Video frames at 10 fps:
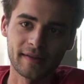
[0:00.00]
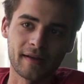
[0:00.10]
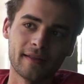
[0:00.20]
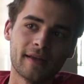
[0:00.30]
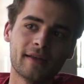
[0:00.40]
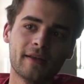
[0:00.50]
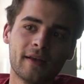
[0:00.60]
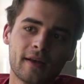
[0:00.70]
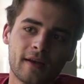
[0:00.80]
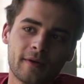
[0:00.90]
tell that
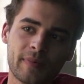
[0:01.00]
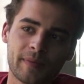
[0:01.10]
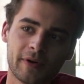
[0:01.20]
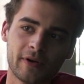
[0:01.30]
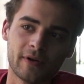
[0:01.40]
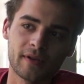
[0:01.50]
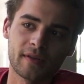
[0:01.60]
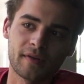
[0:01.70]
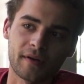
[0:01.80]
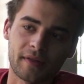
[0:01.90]
people
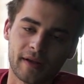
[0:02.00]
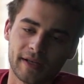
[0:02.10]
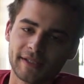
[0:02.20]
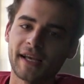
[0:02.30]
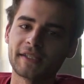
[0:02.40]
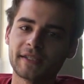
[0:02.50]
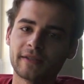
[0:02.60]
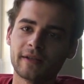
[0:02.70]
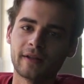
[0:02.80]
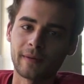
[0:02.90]
took their education
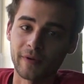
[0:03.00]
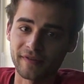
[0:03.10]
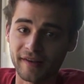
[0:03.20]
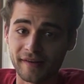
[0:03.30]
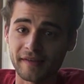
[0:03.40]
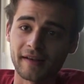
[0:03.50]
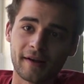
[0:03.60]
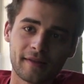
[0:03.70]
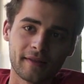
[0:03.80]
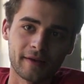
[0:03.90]
a lot more seriously here
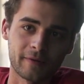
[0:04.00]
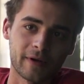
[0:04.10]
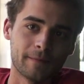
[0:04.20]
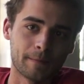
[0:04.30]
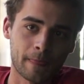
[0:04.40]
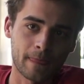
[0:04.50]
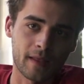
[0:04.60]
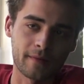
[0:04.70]
than they would in